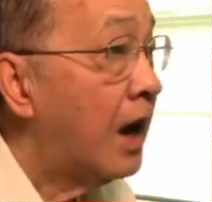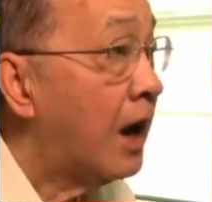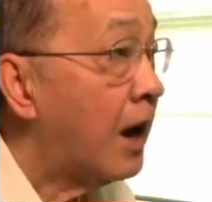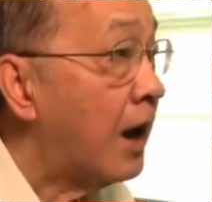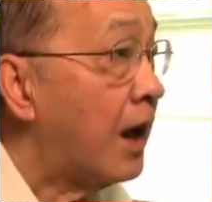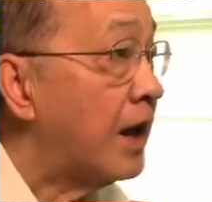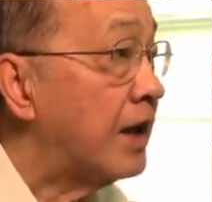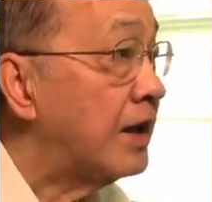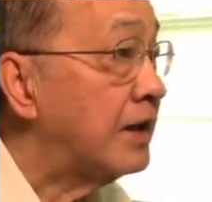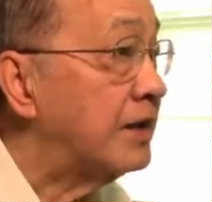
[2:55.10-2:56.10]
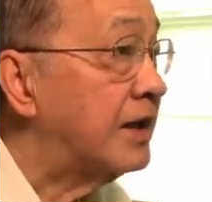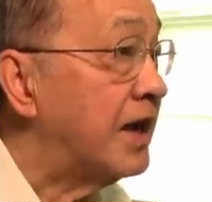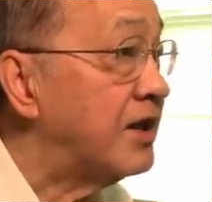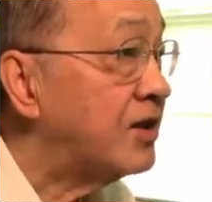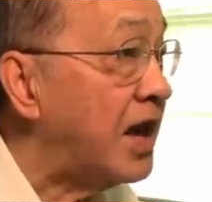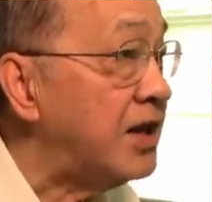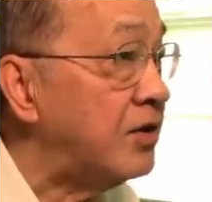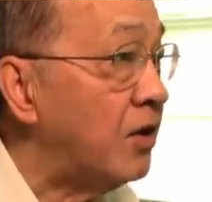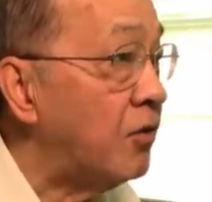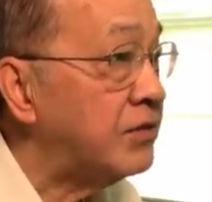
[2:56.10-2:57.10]
The
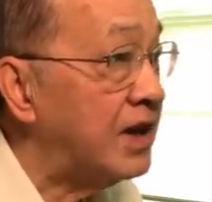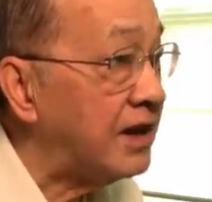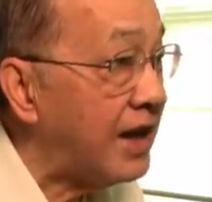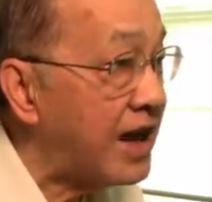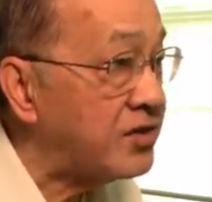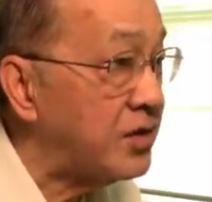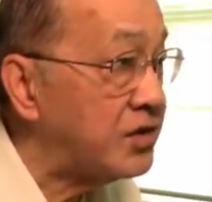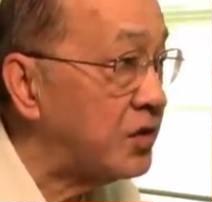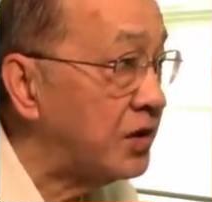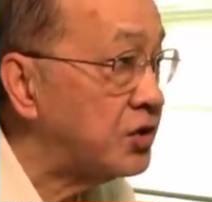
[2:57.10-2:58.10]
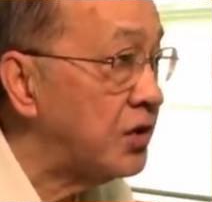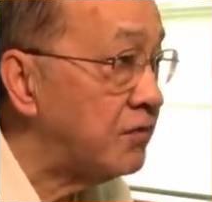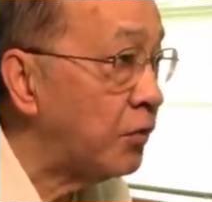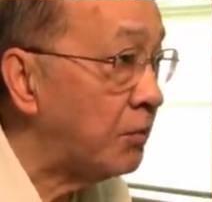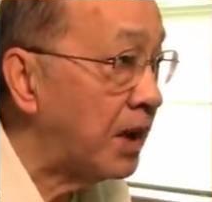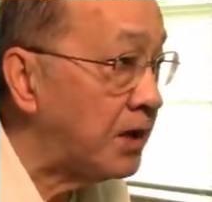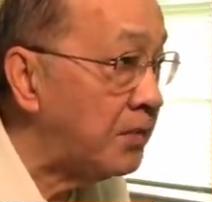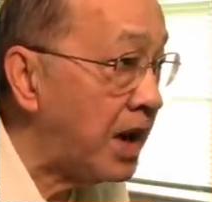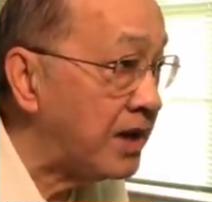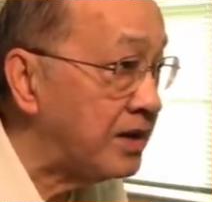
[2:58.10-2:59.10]
intent of the relaxed restriction for
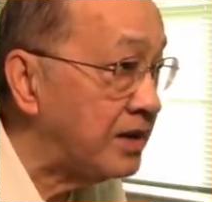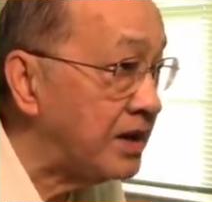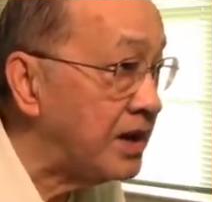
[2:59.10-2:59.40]
Balikbayan